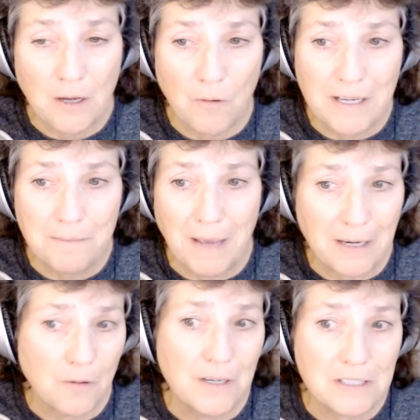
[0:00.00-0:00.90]
made the
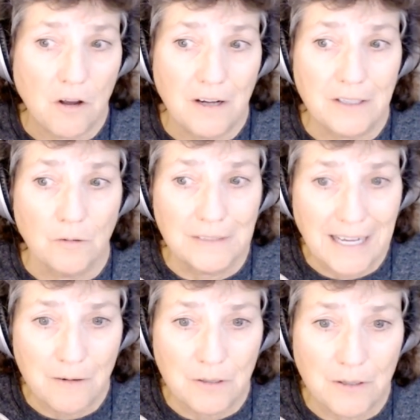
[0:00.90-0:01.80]
macOS audio
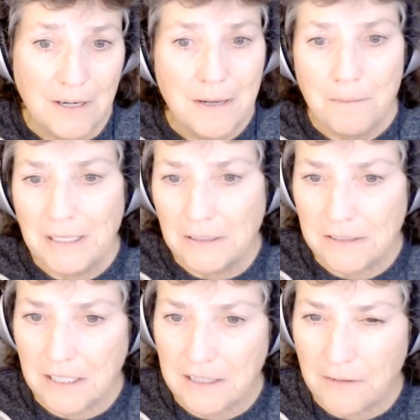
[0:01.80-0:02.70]
louder, but it
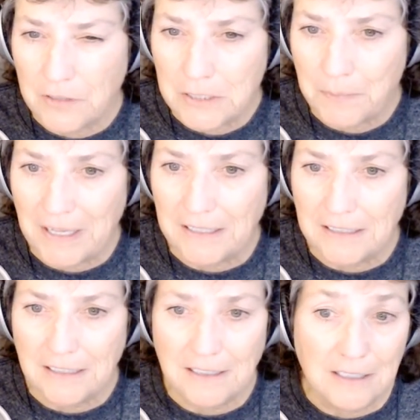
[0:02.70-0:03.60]
looks like they've
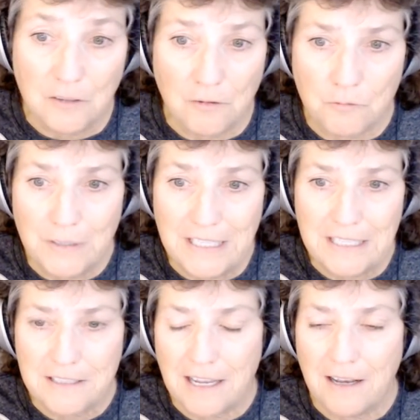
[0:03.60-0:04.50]
expanded it into
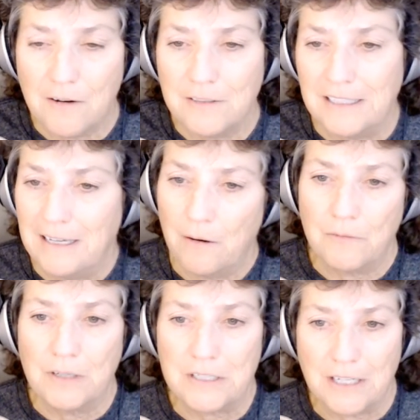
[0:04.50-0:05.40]
3D sound and now
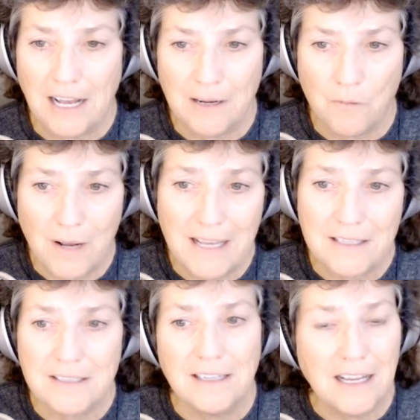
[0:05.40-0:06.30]
it runs on
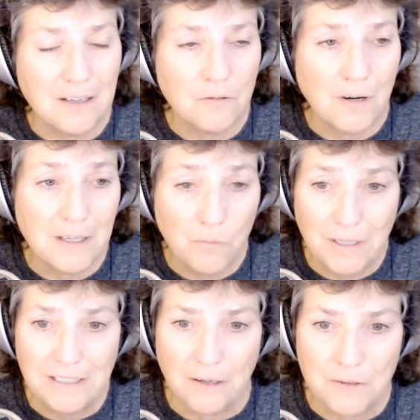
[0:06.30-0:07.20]
iOS and Android and
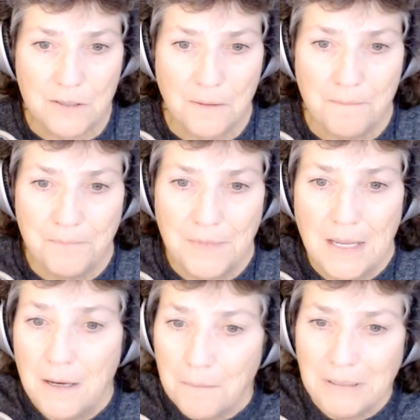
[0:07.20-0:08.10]
Windows.
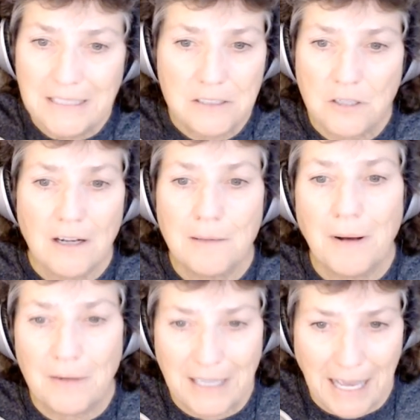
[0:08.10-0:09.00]
But let's talk
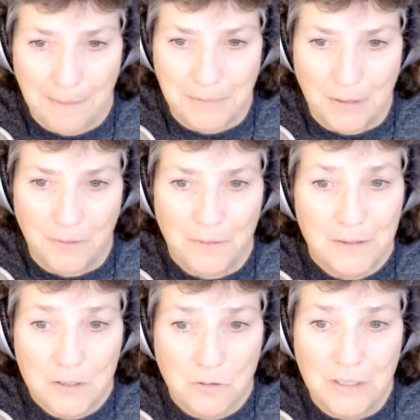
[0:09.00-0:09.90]
about Capto,
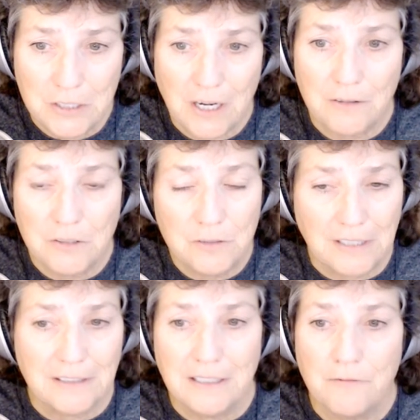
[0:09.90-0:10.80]
the screenshot
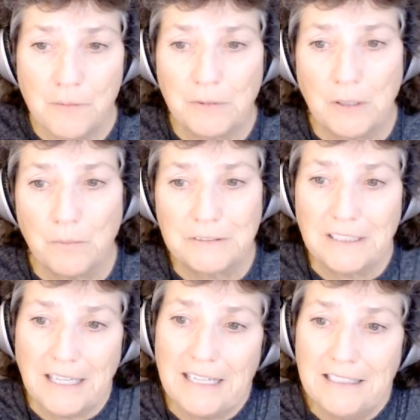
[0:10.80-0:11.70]
utility from Global
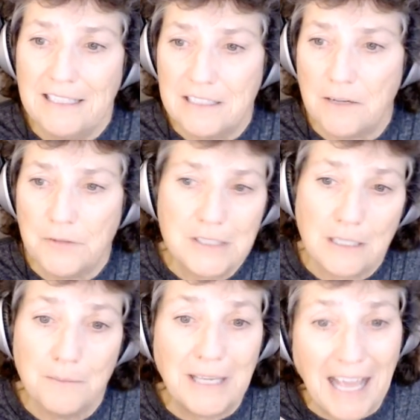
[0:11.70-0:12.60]
Delight, and see if it's
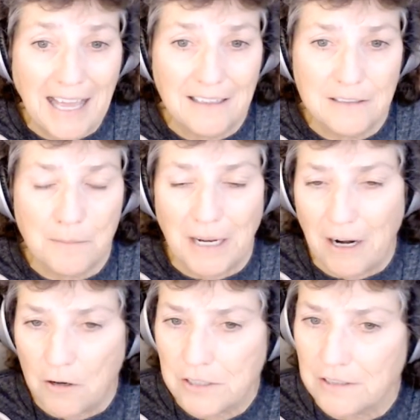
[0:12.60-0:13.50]
going to be added to
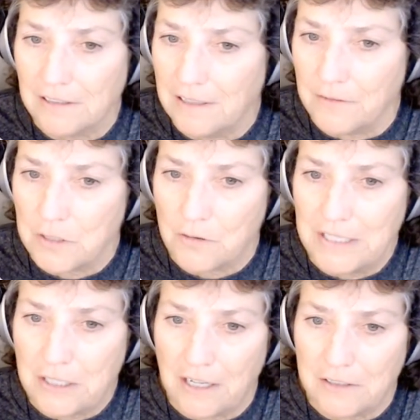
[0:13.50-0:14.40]
my arsenal of
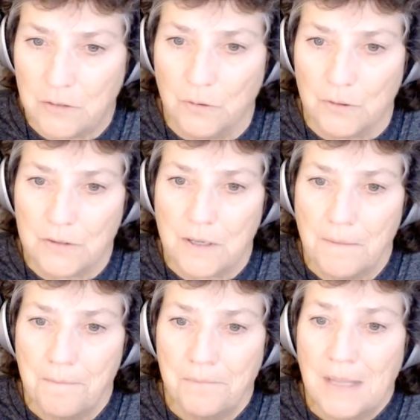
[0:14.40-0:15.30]
screenshot tools.
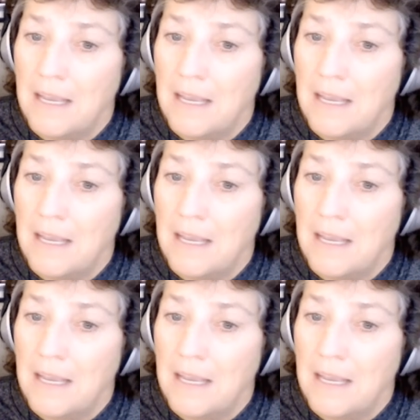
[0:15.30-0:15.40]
